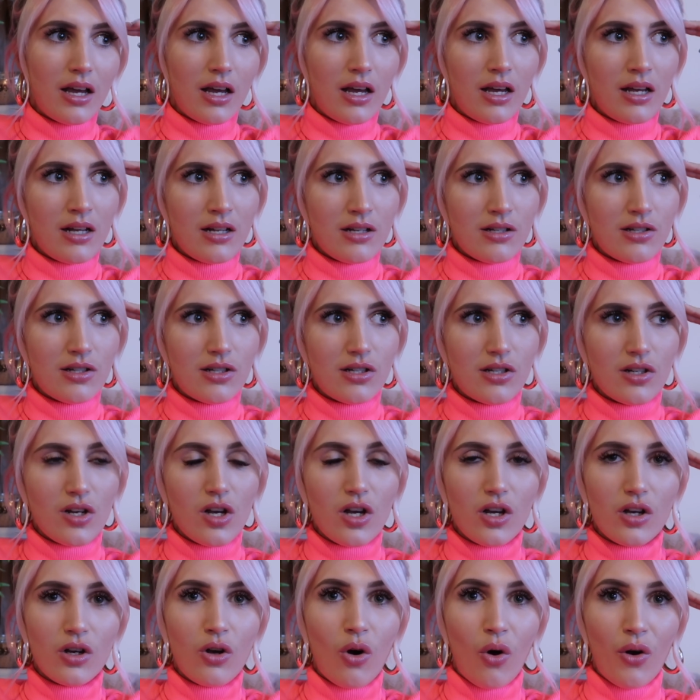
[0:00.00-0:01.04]
is
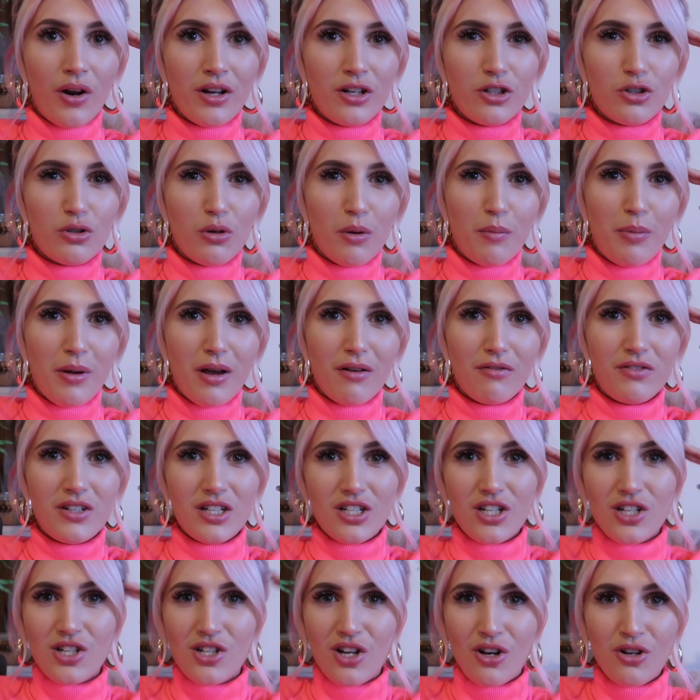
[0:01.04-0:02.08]
gone into a bit of
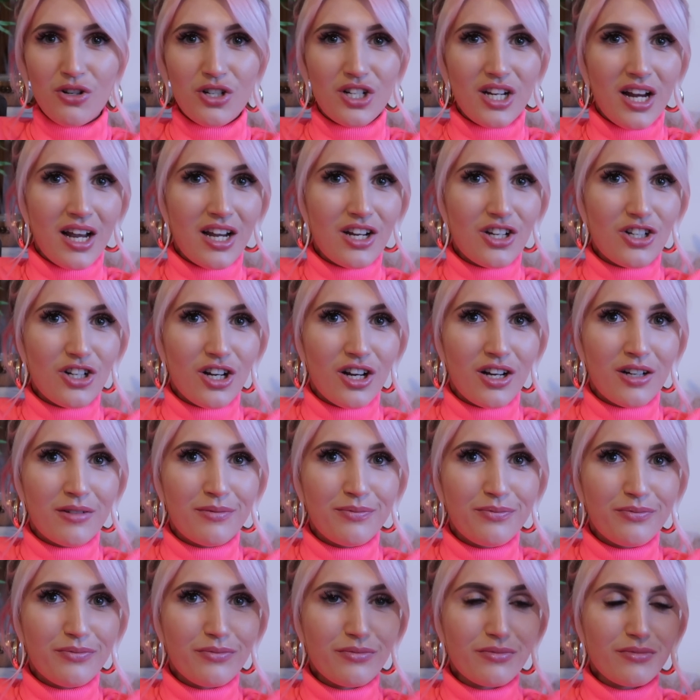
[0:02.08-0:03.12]

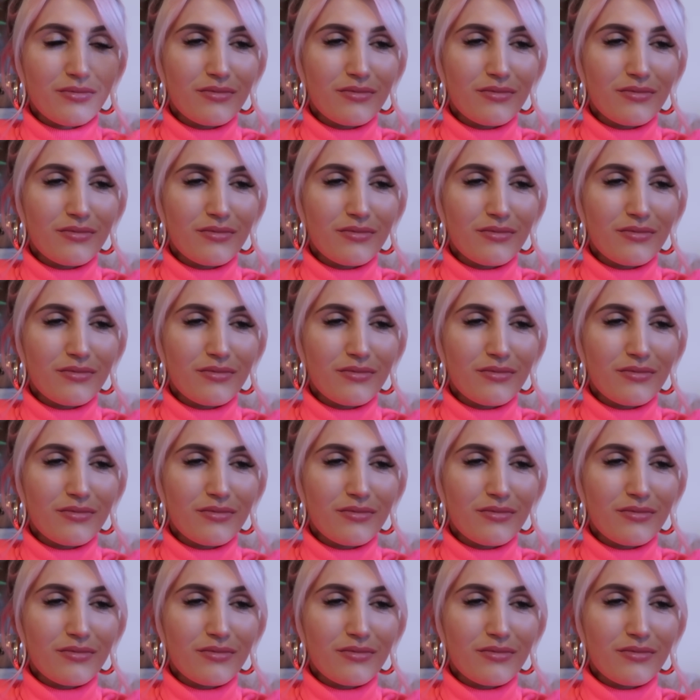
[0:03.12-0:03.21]
disassociation,